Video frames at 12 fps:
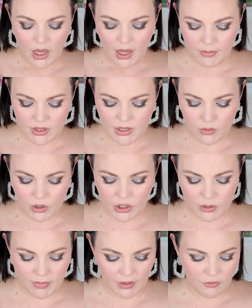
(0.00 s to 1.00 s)
I'm gonna
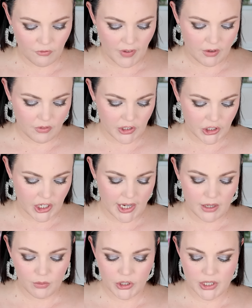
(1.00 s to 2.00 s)
swatch my favorite
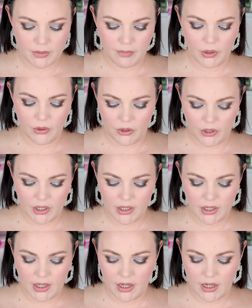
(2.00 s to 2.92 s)
shade, which is Begonia,